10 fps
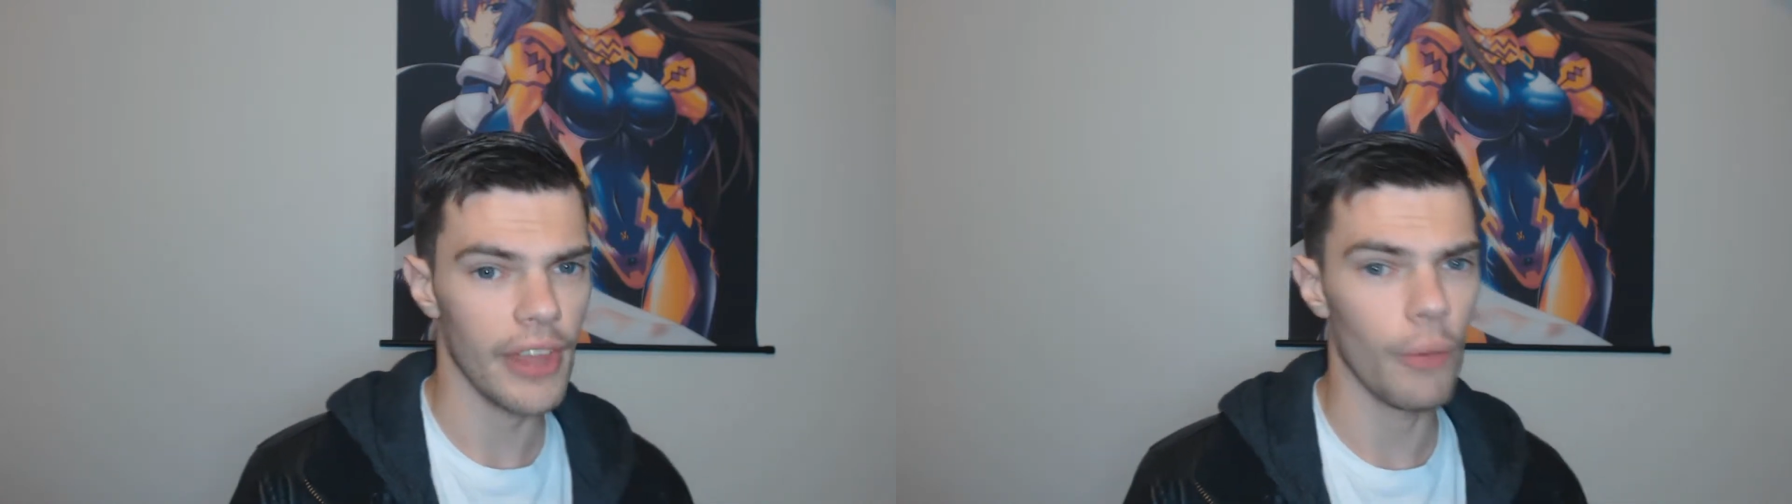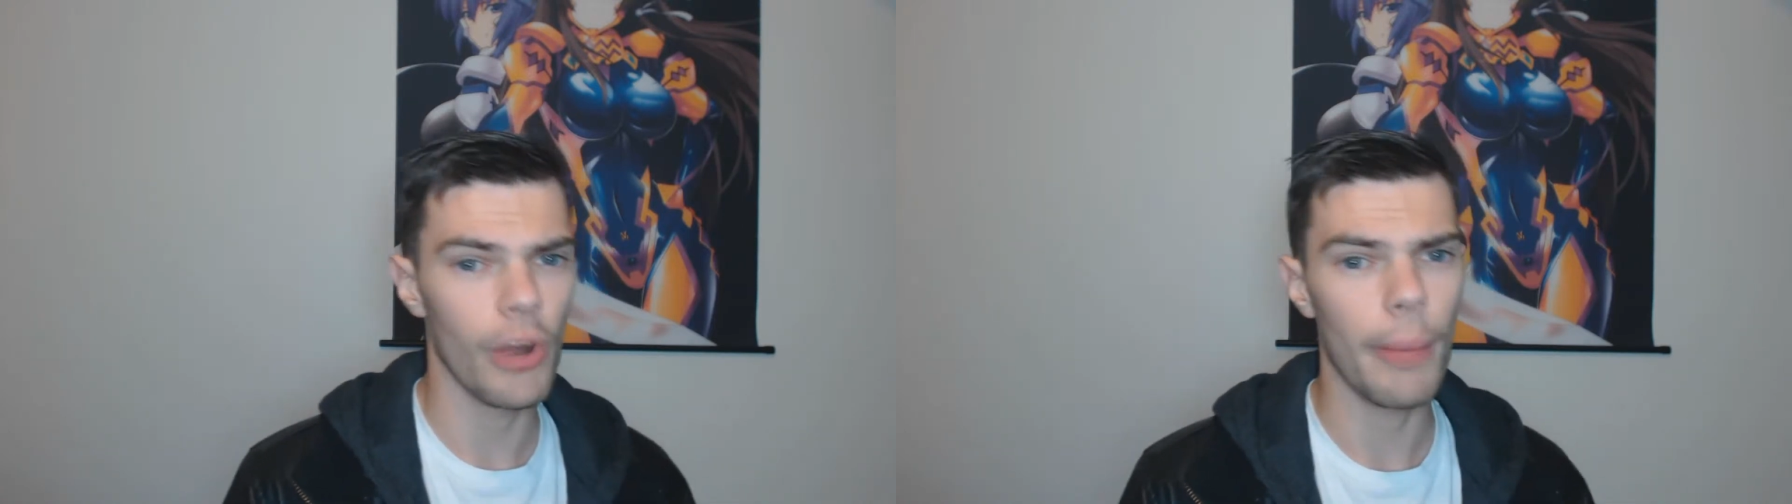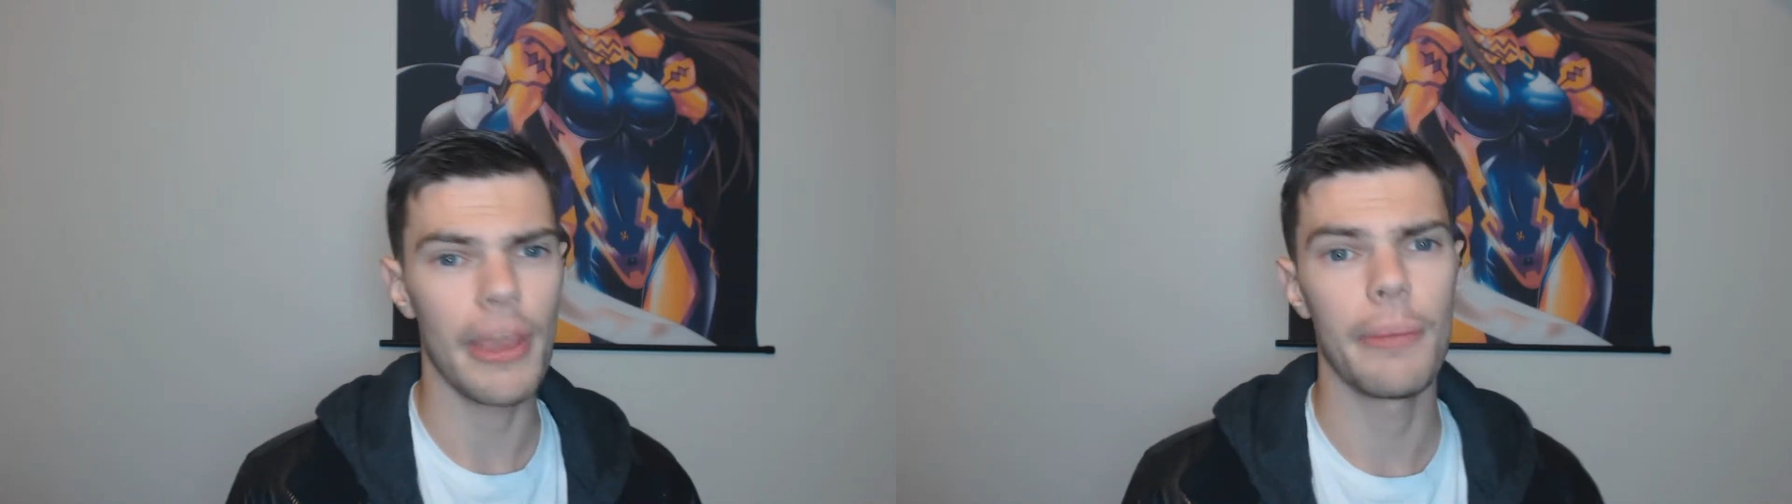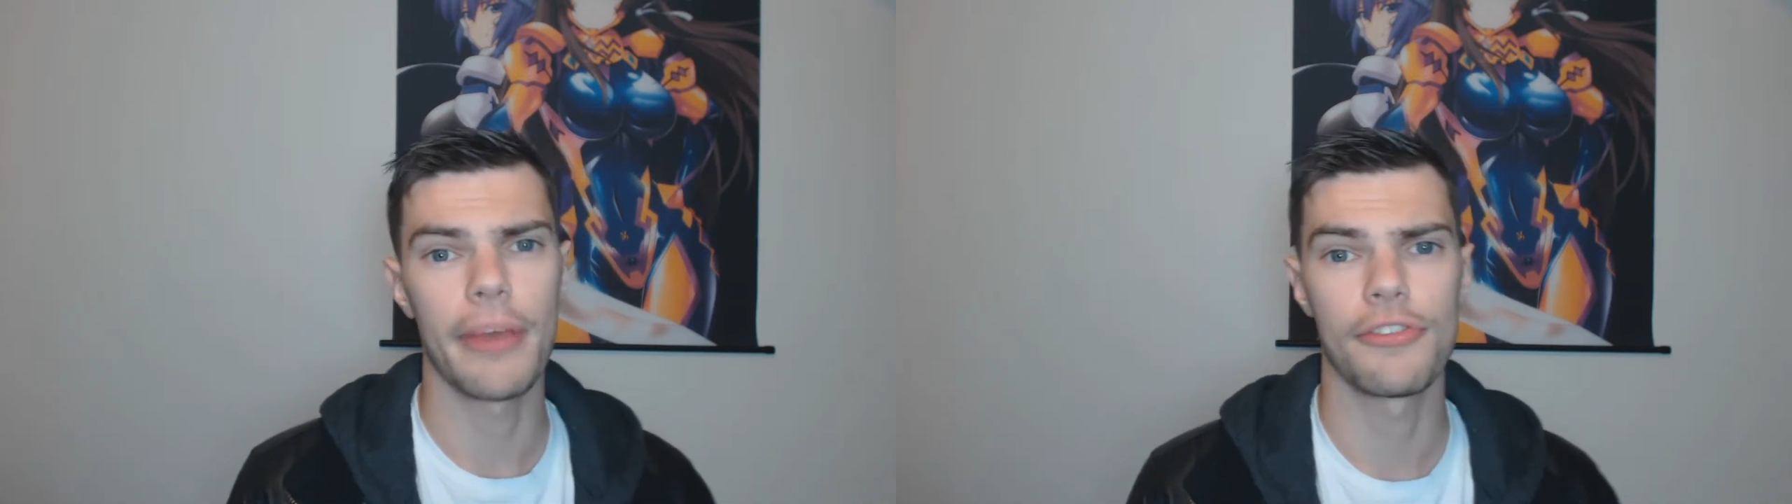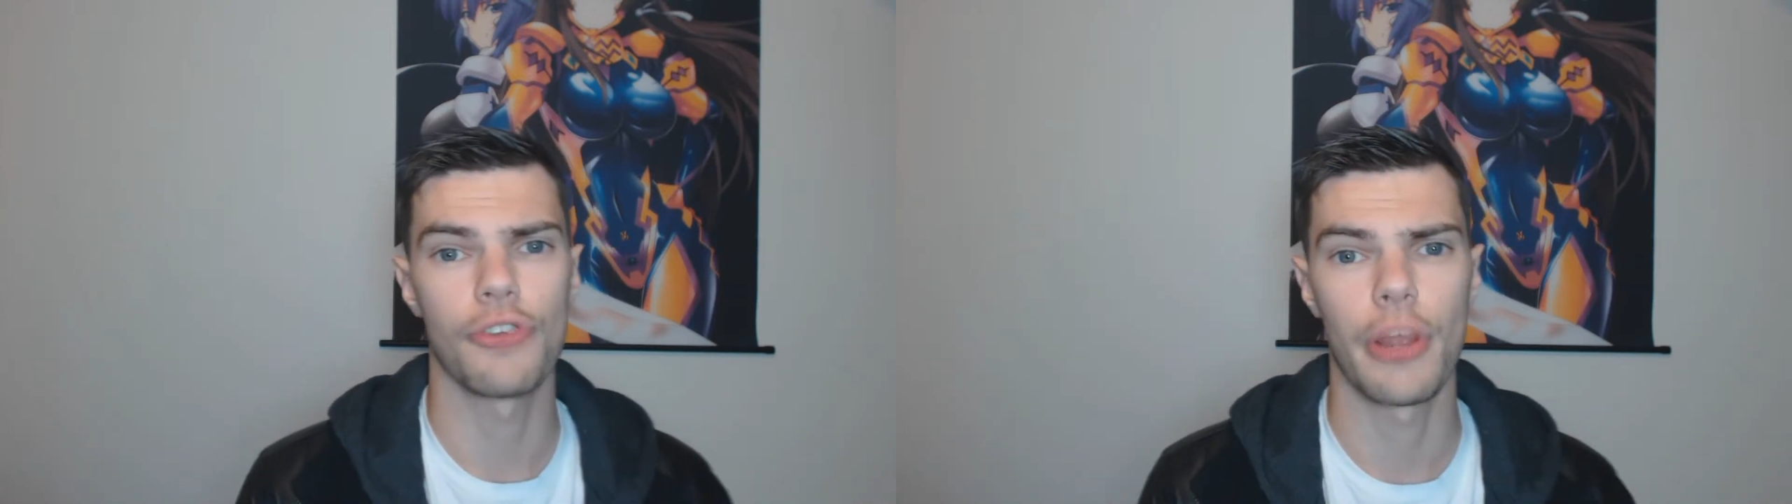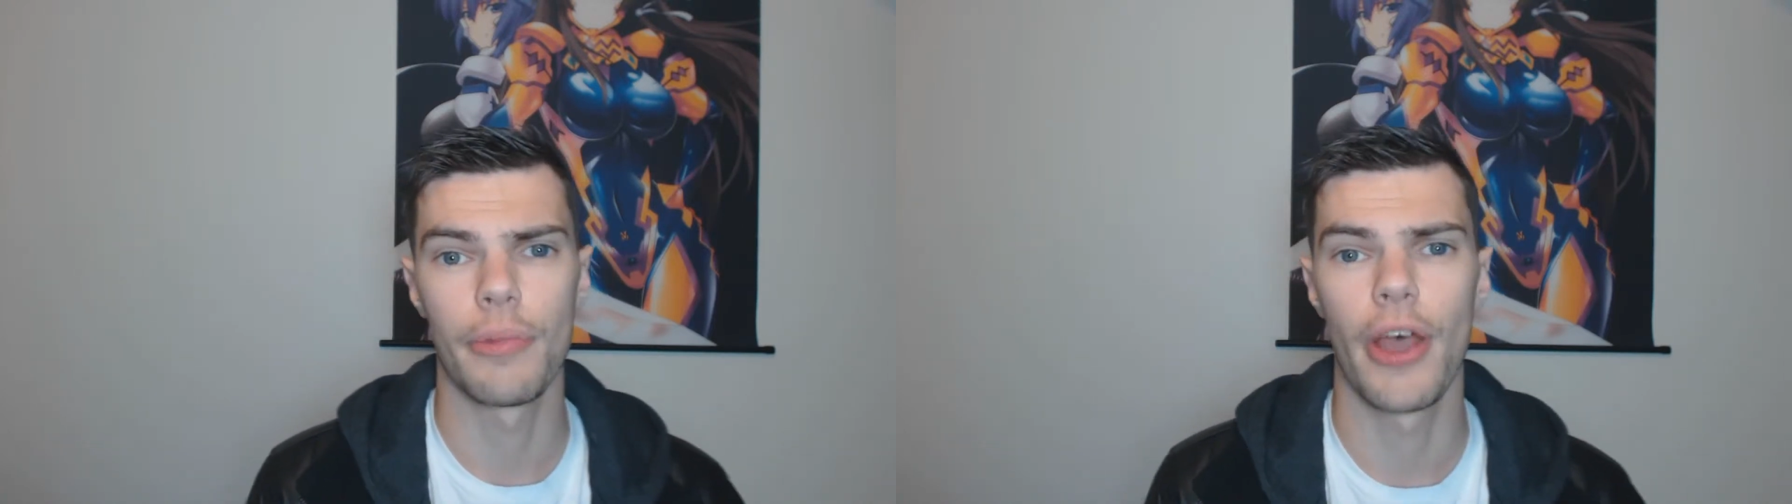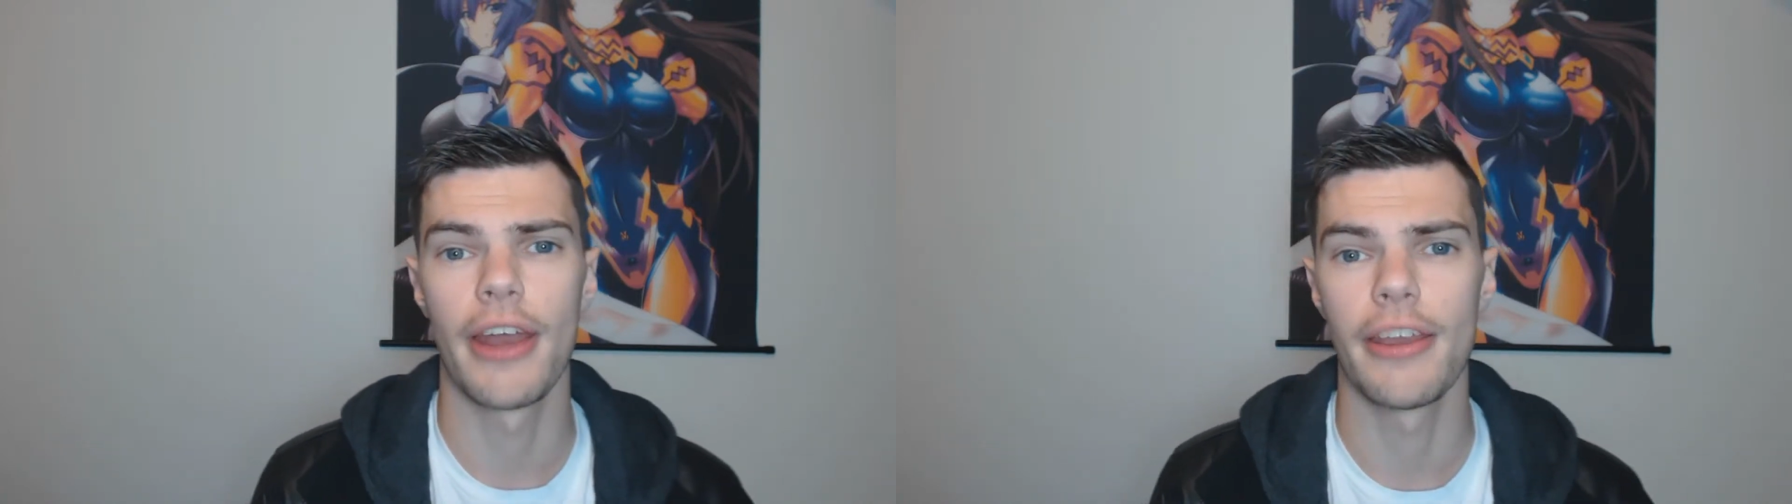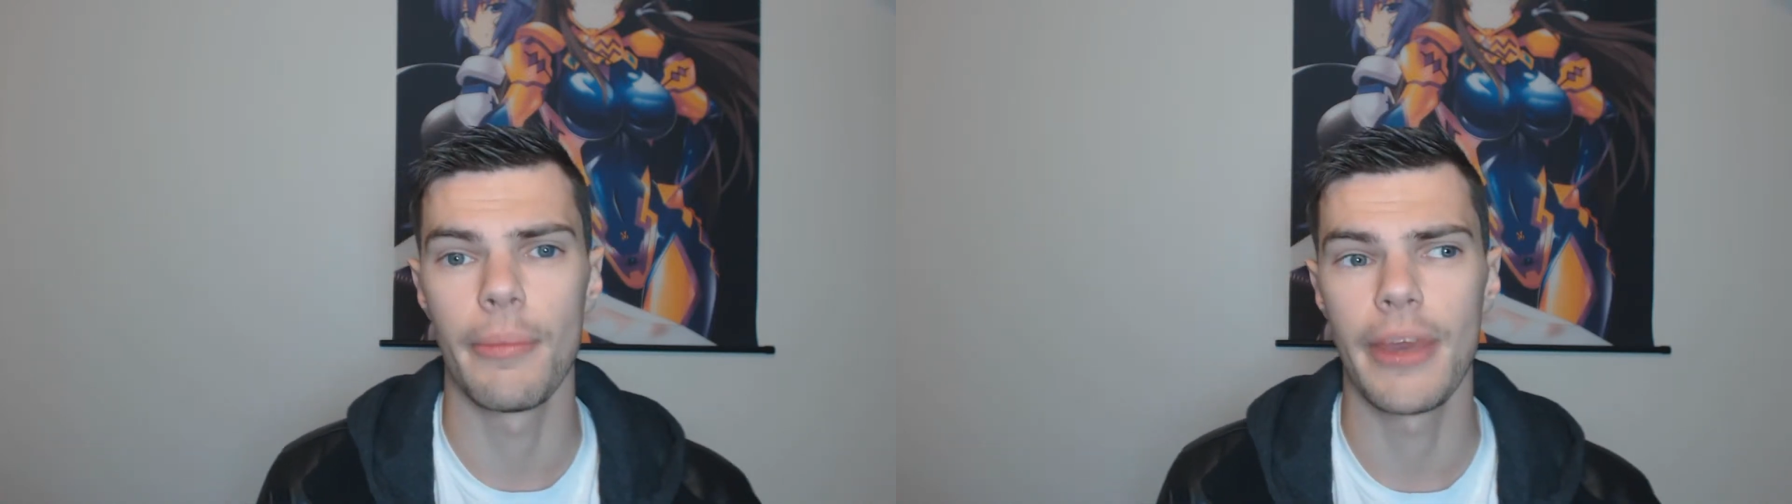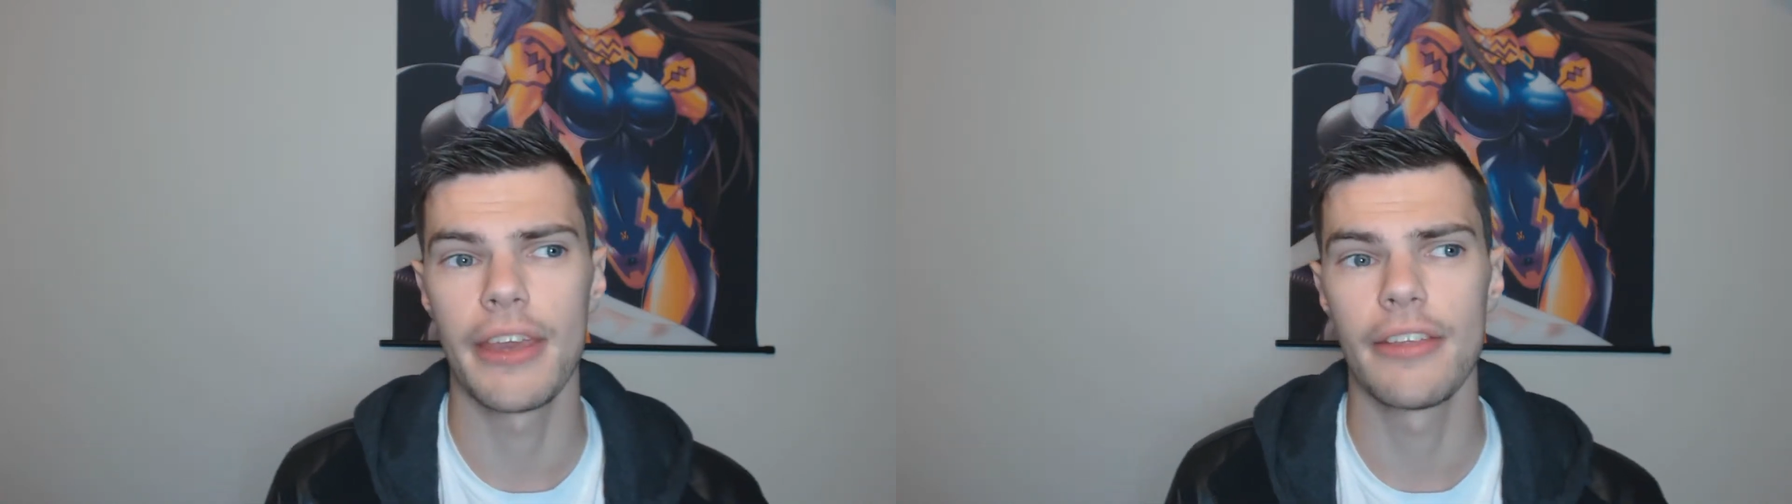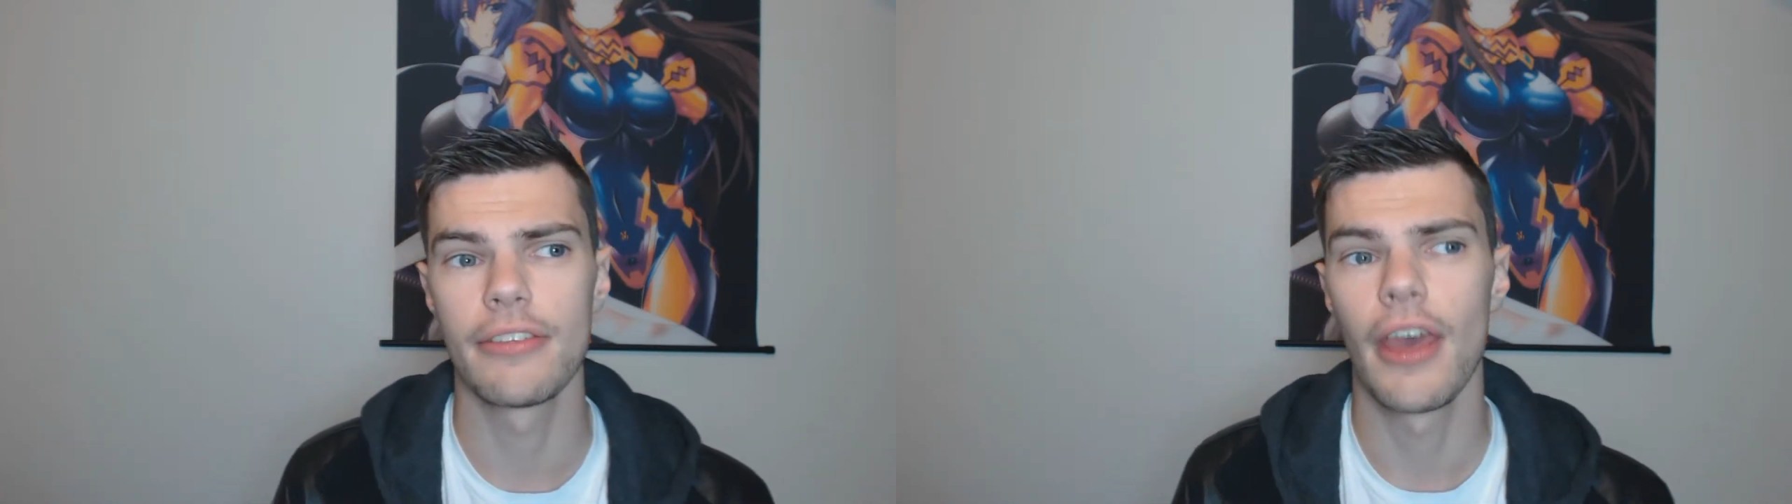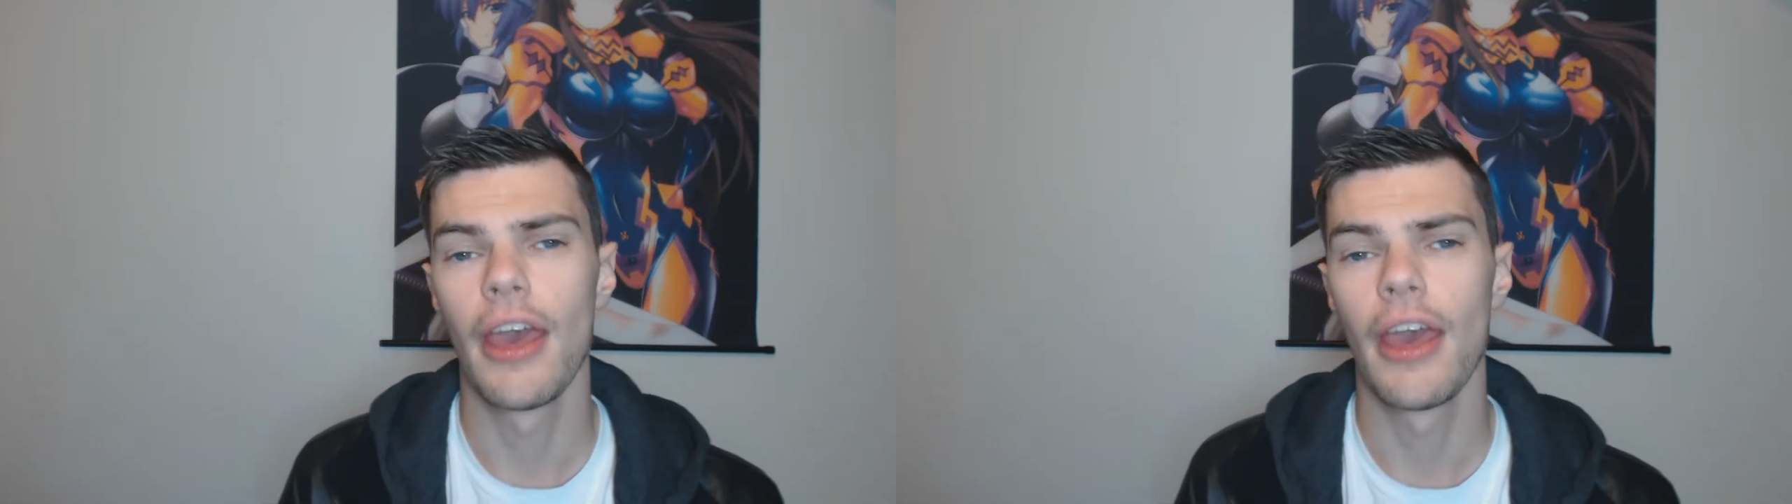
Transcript: And what I mean by streamline, it means